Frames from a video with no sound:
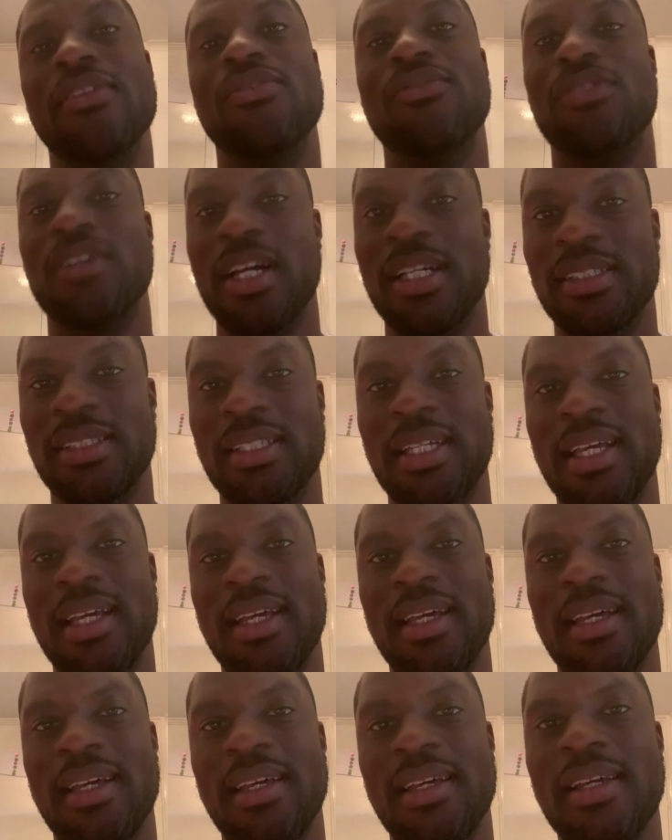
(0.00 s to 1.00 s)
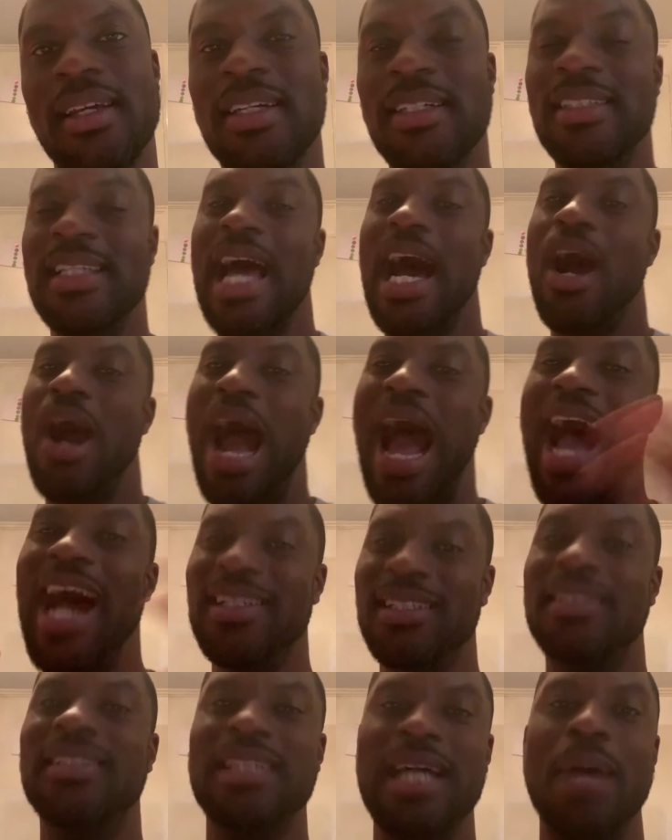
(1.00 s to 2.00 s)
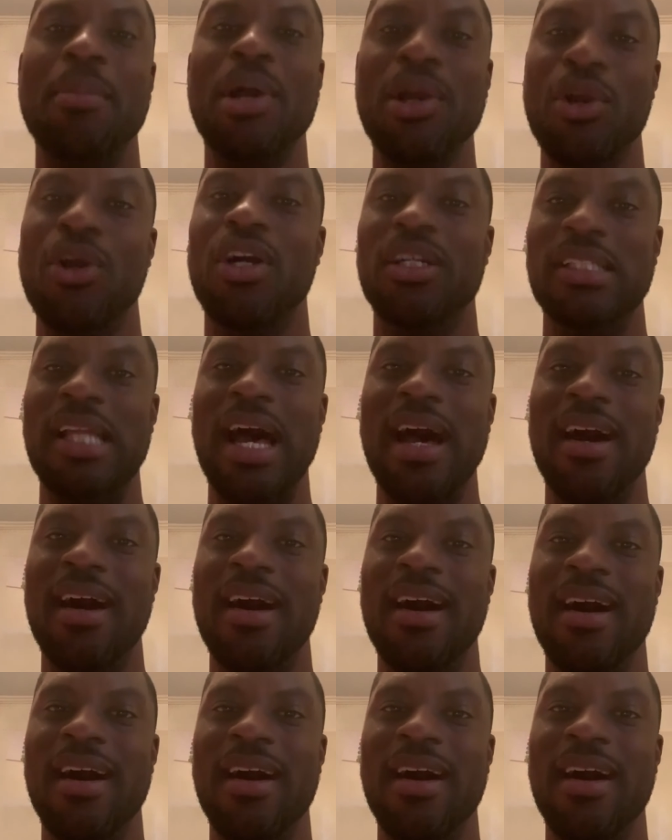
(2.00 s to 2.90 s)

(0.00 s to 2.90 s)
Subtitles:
Thursday. Now, at the time I got that,